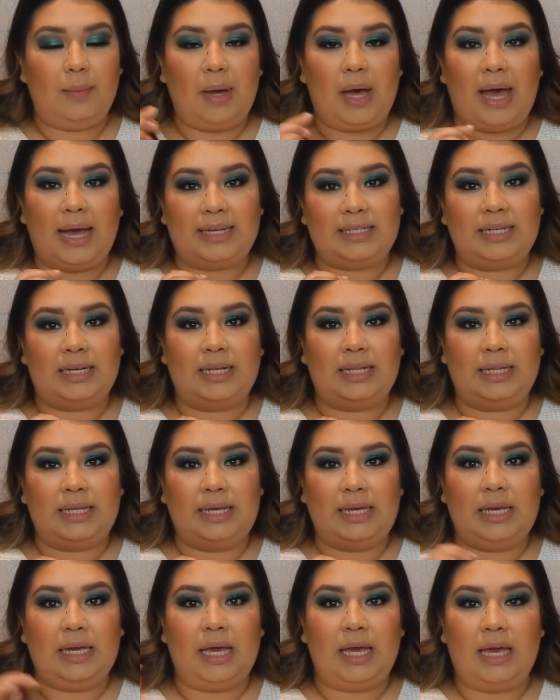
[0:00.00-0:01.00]

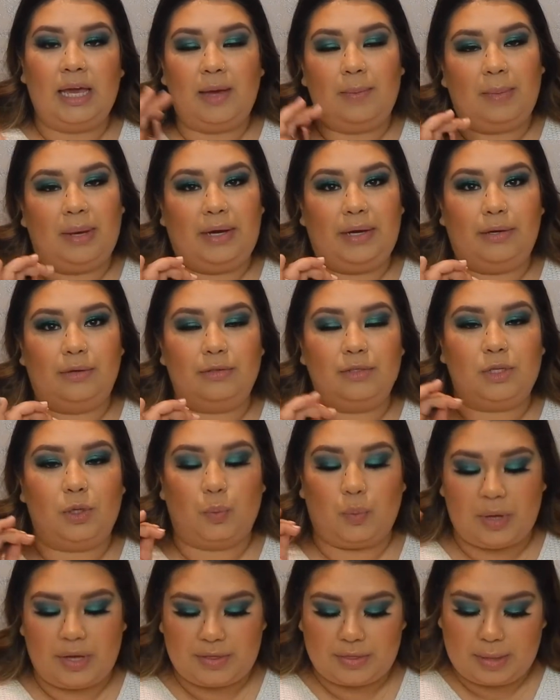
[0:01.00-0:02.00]
accidentally hit my nose
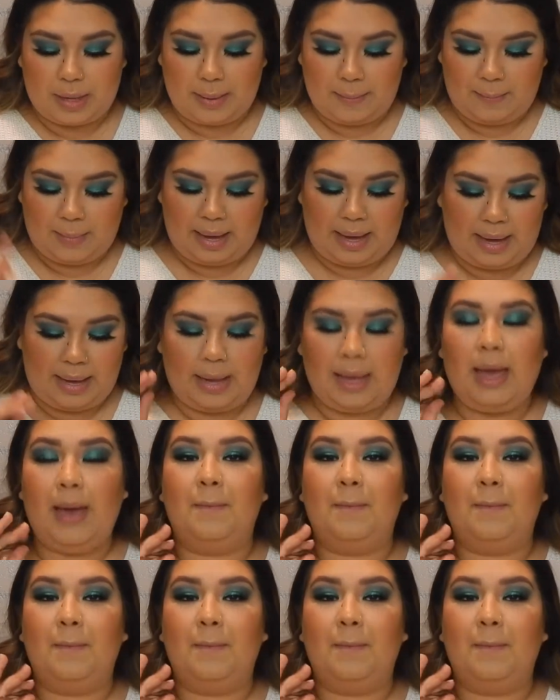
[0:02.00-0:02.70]
with my